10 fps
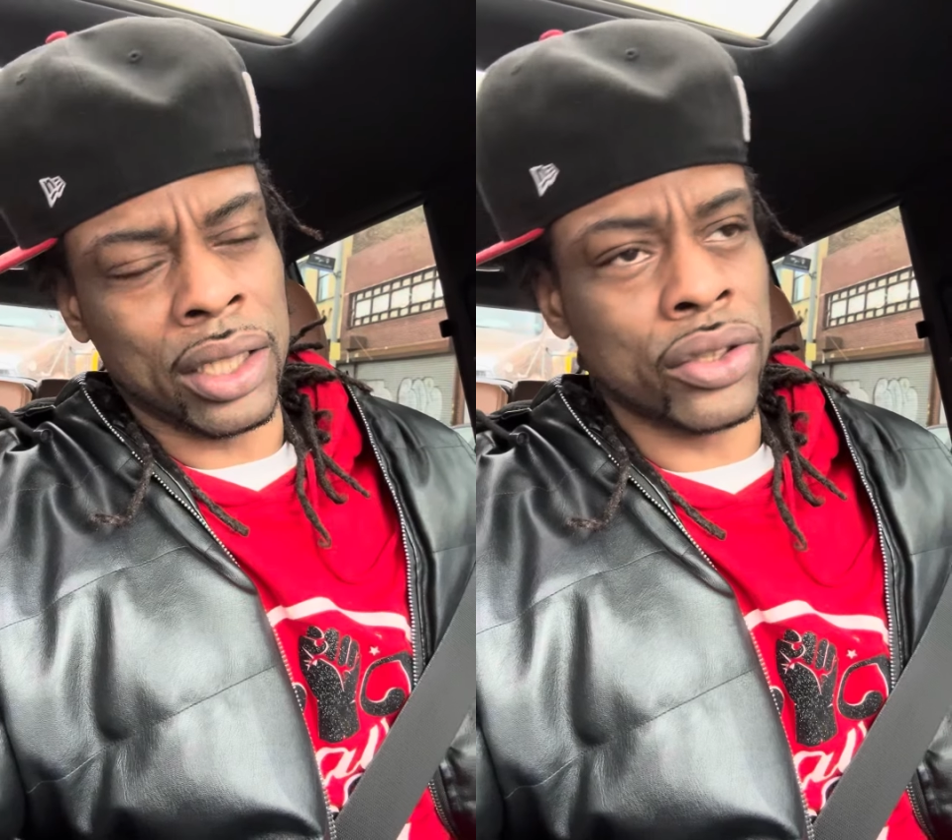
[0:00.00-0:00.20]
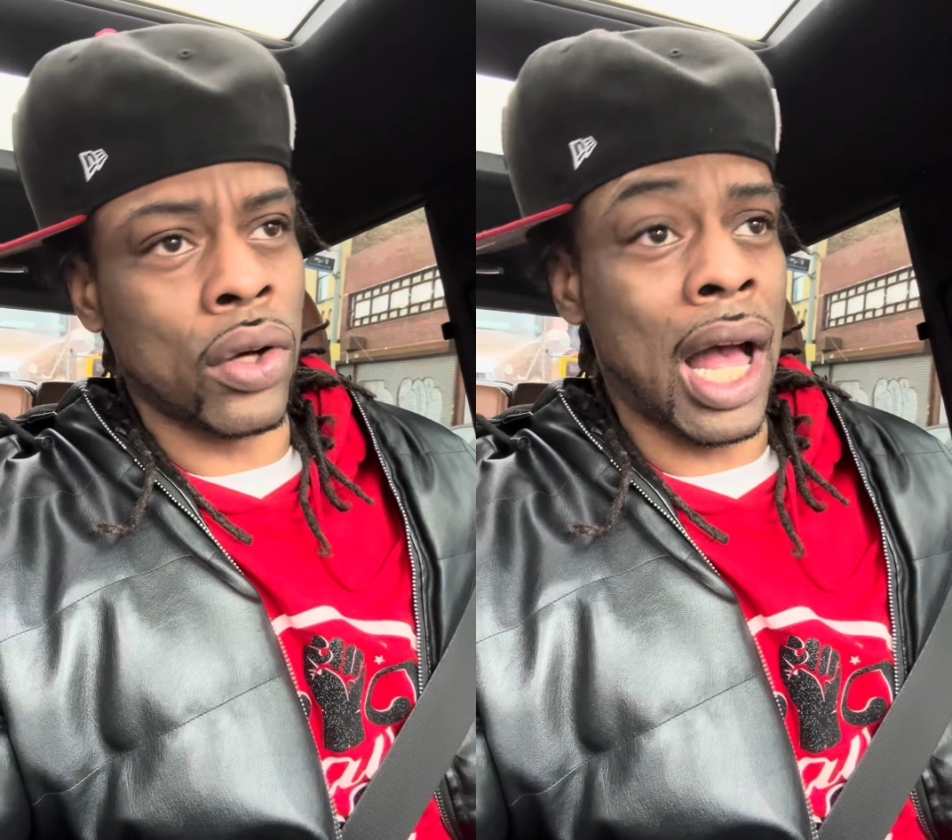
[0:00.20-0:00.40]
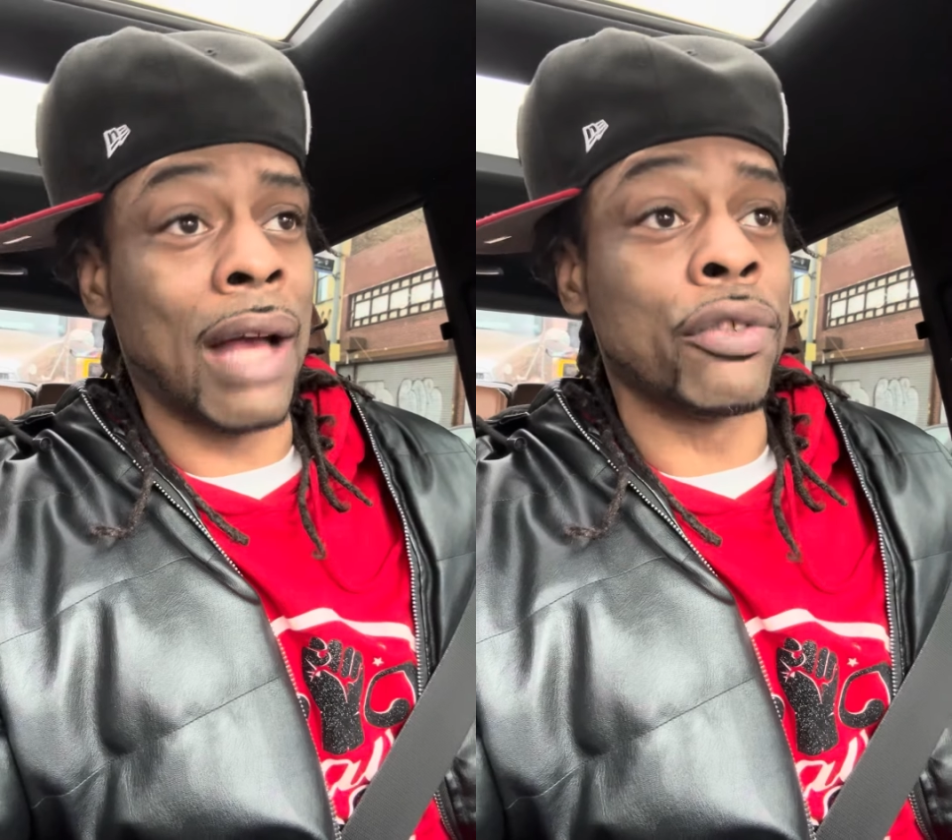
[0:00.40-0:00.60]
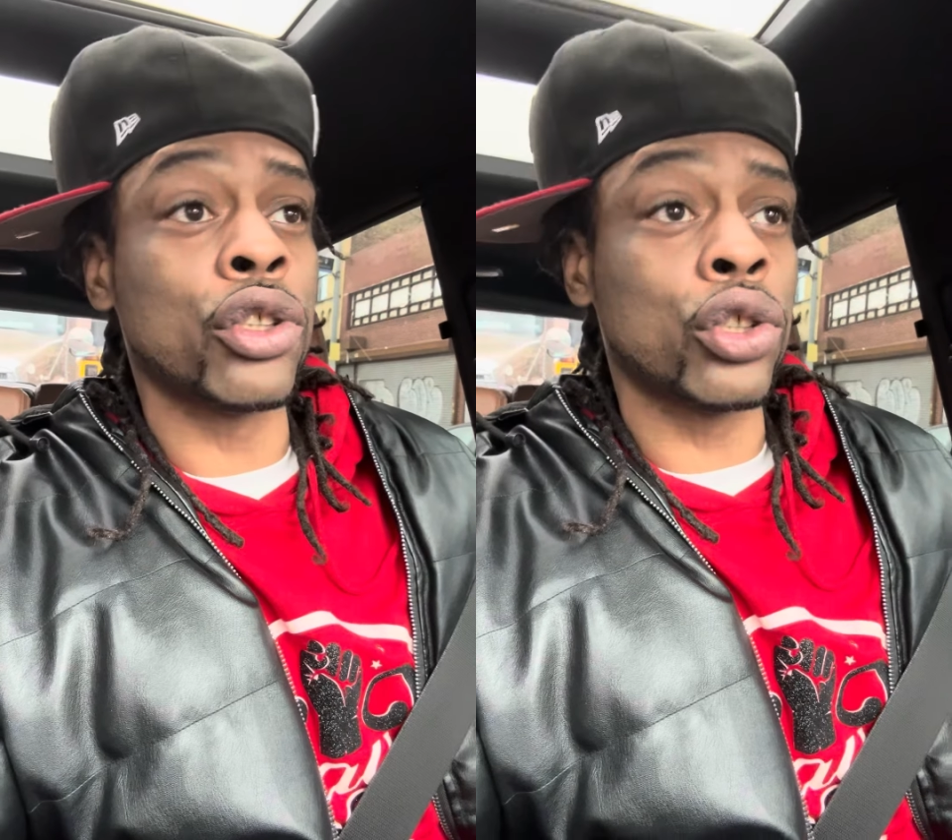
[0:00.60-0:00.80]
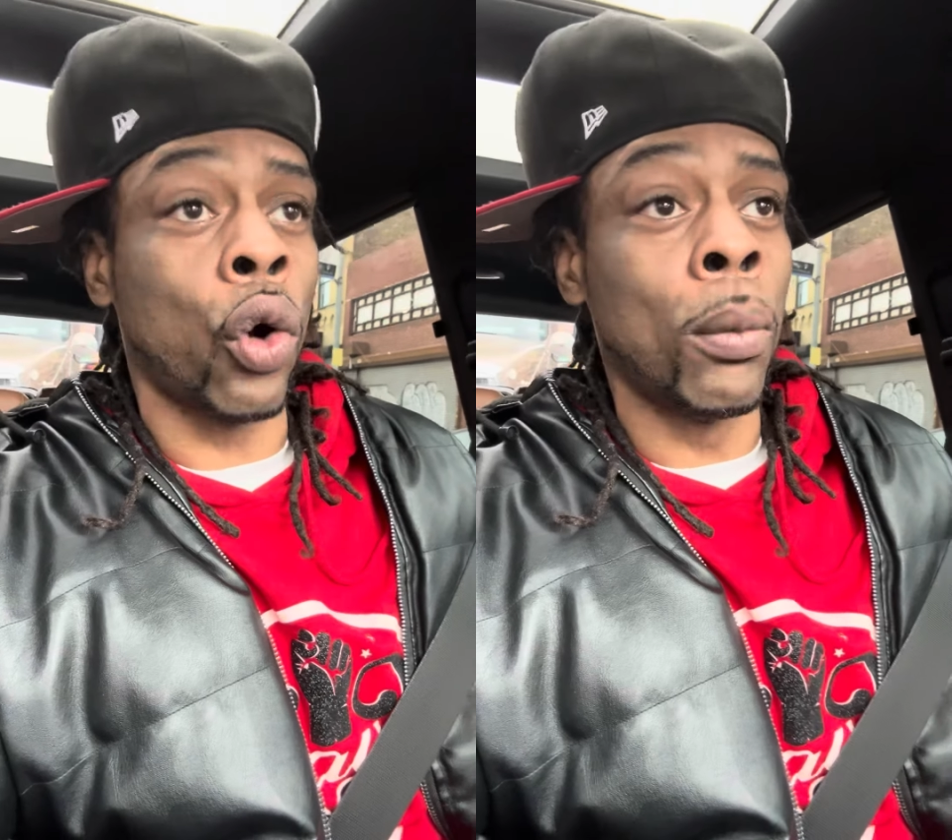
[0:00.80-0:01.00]
And so I have
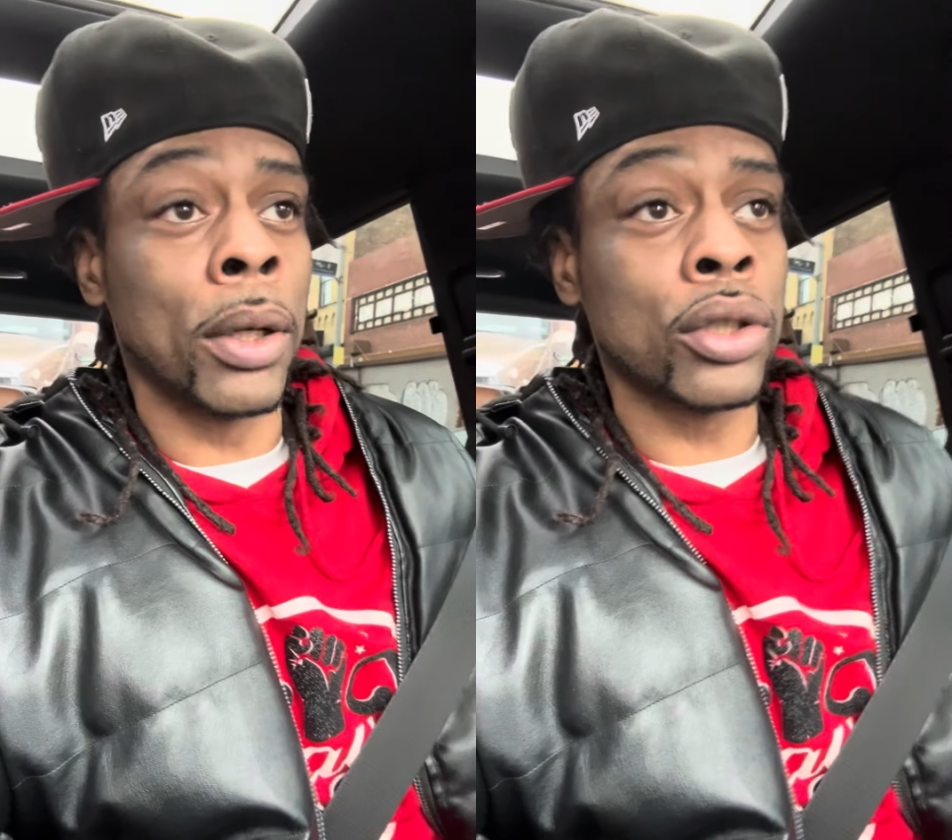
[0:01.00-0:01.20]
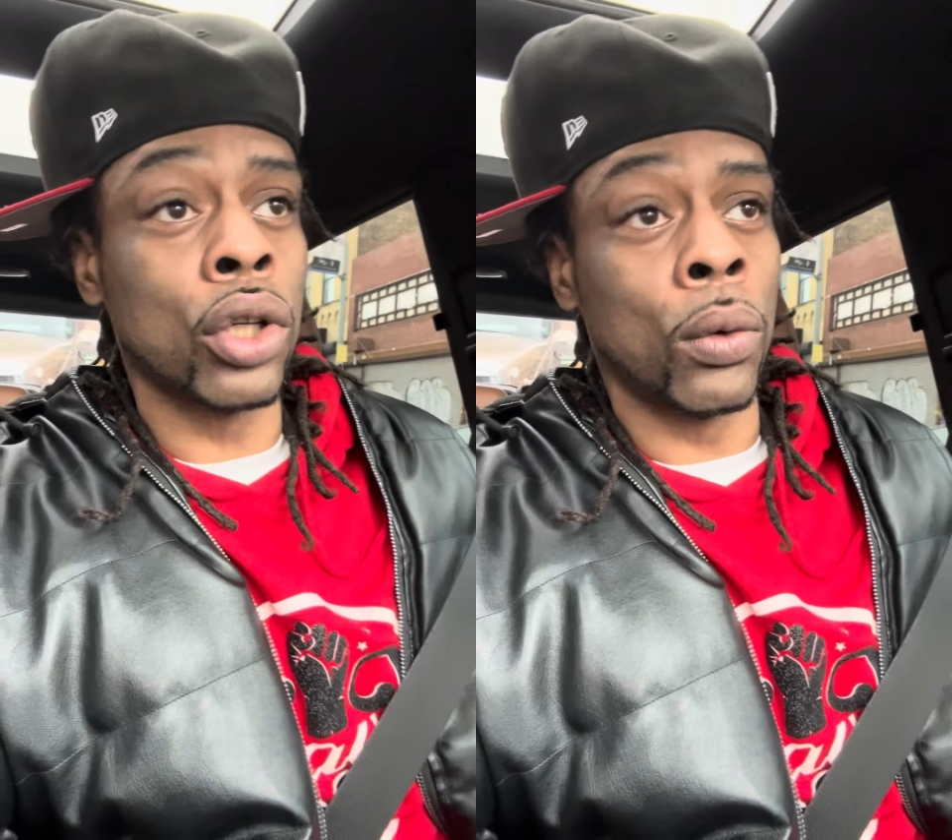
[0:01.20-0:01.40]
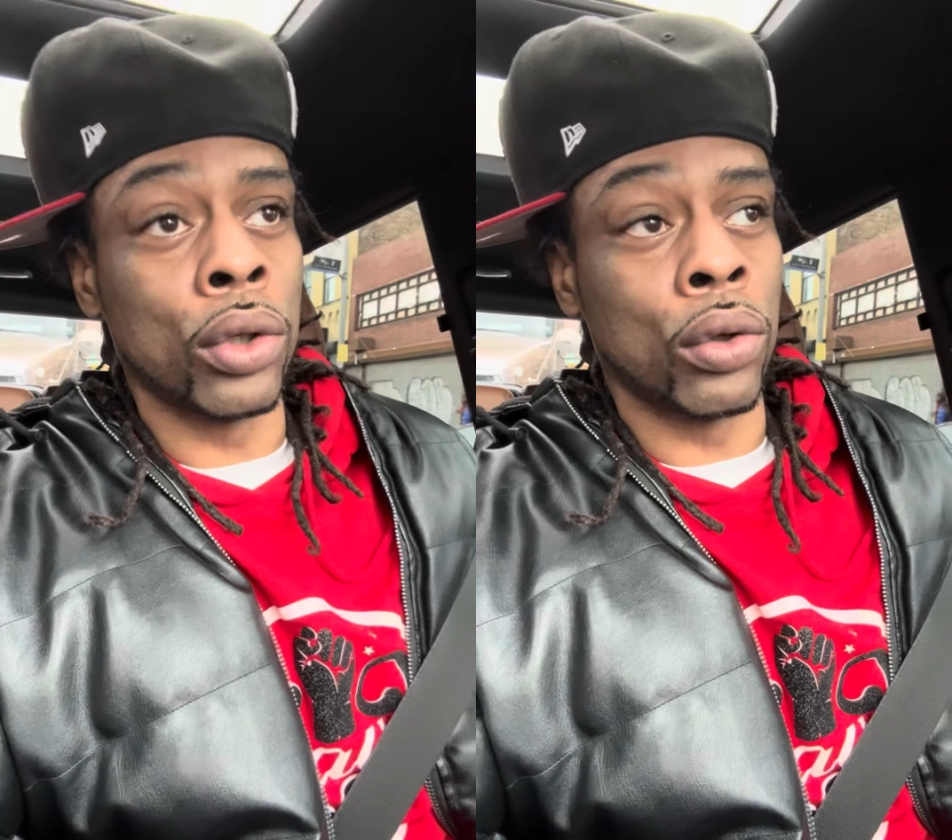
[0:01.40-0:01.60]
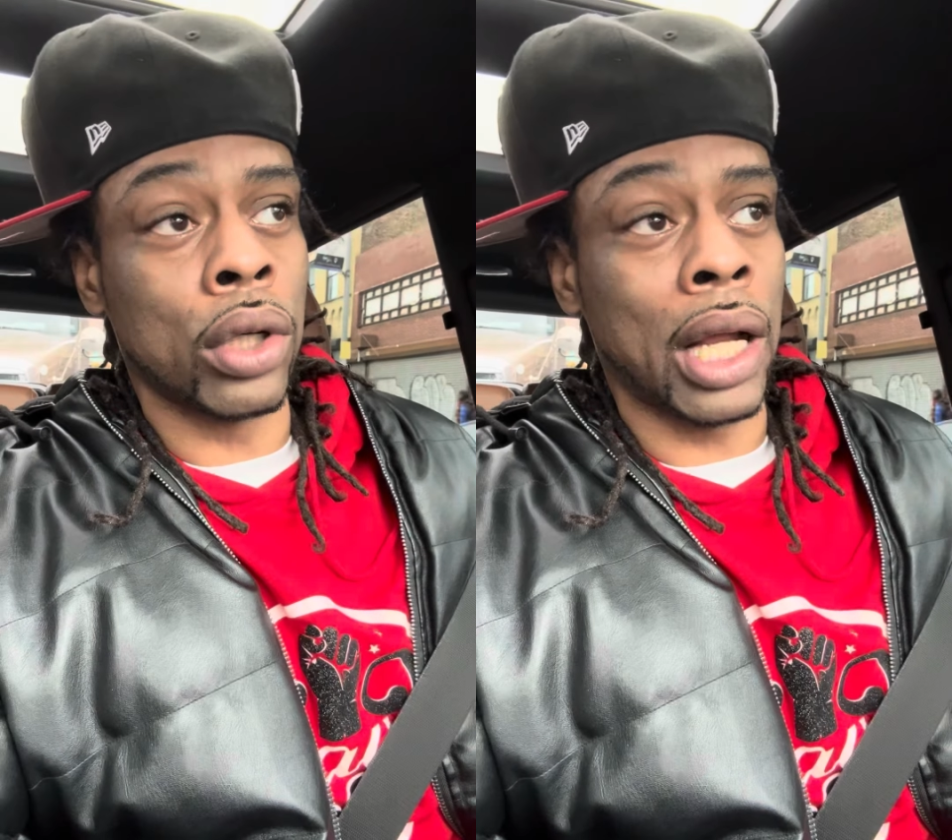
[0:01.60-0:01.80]
so much going on.